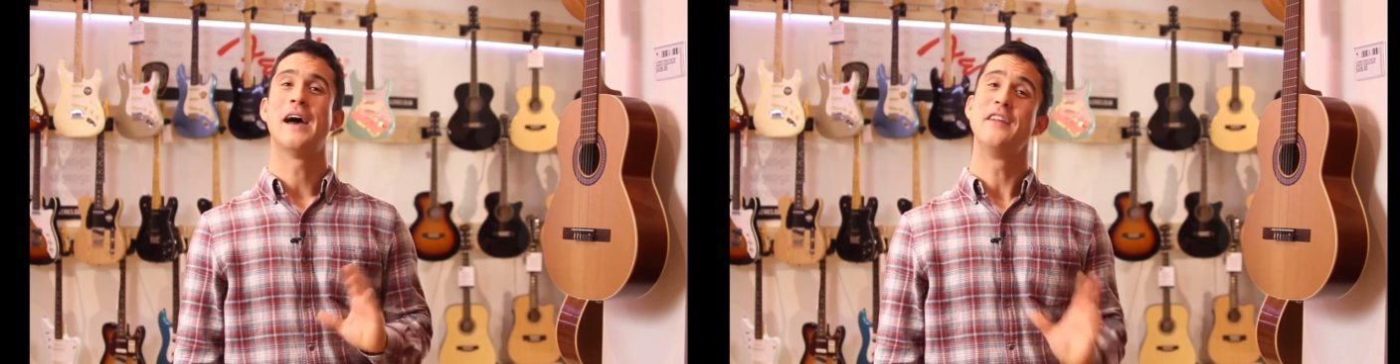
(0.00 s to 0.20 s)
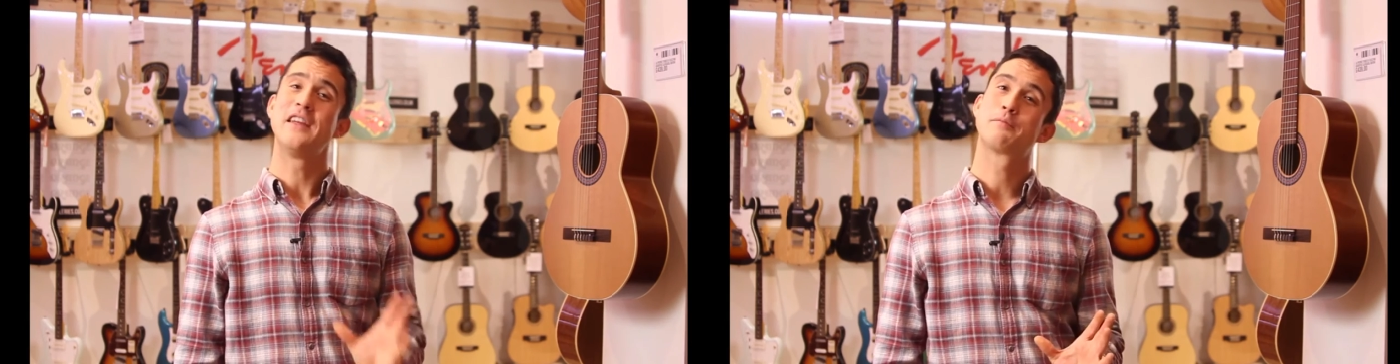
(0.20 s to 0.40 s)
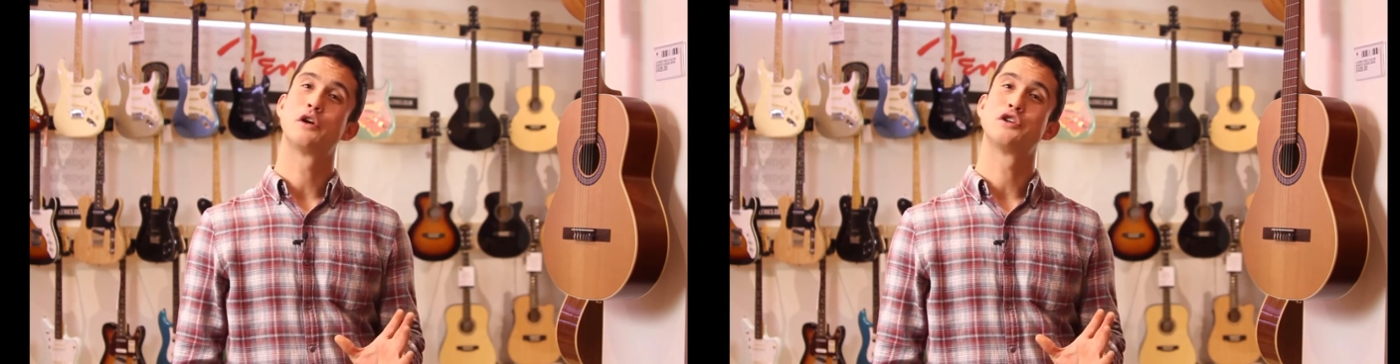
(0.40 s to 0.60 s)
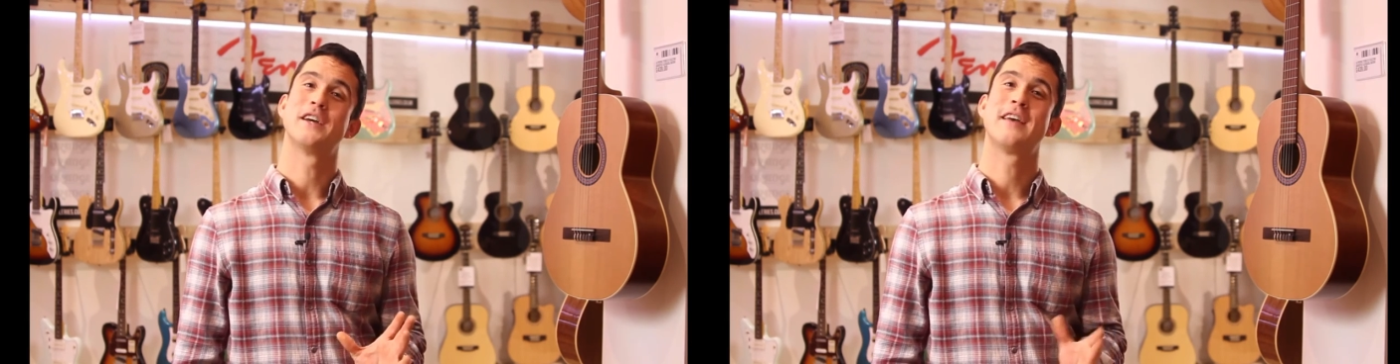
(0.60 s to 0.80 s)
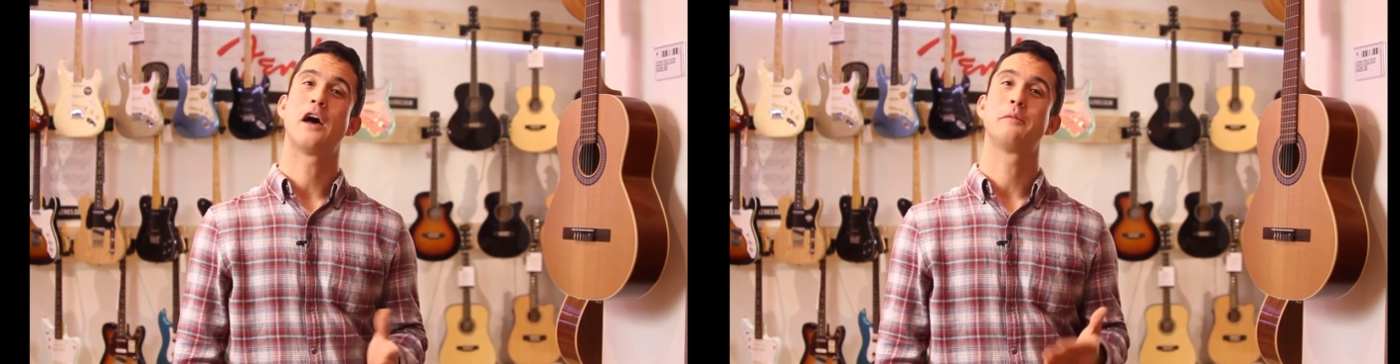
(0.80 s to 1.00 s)
and this
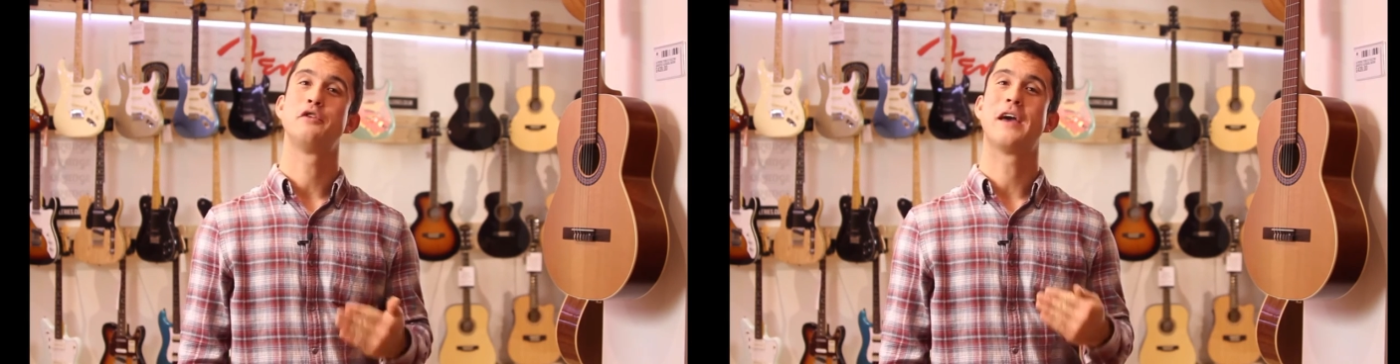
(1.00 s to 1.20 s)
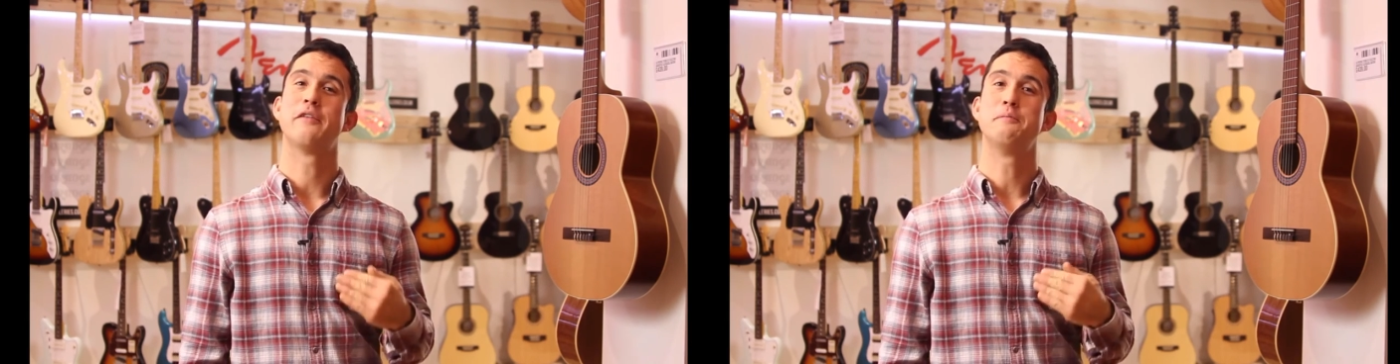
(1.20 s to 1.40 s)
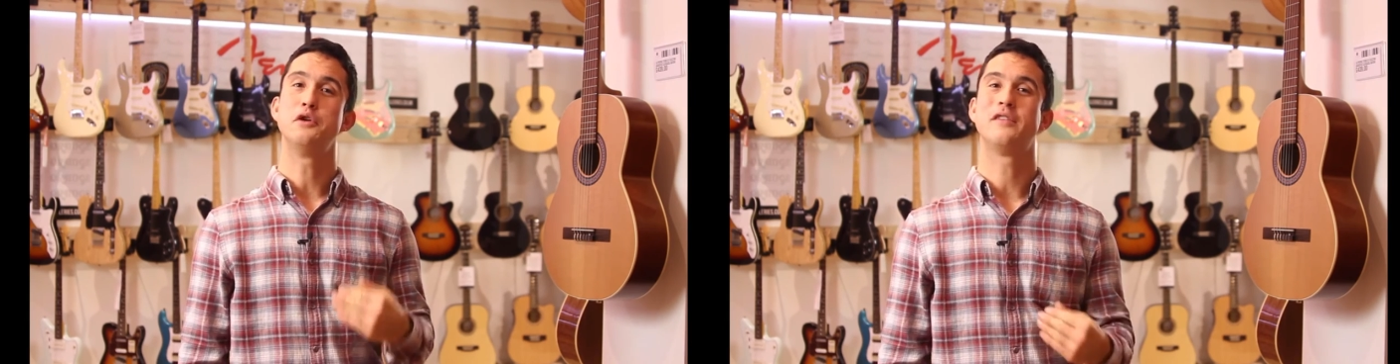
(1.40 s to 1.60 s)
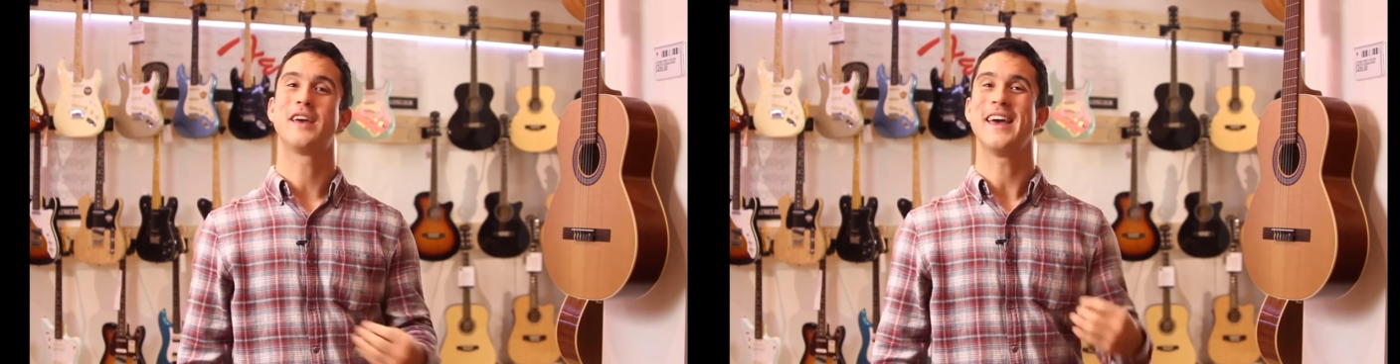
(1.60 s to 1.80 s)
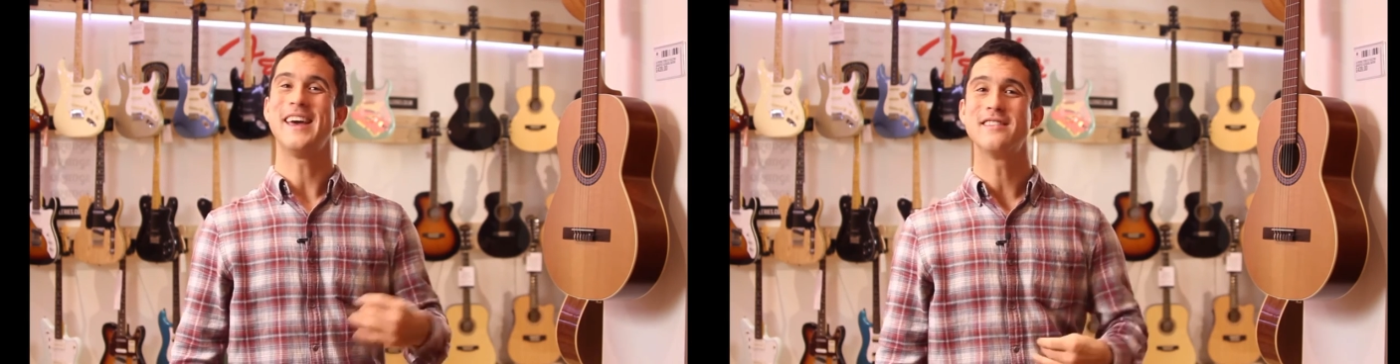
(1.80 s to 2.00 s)
project helps you get the music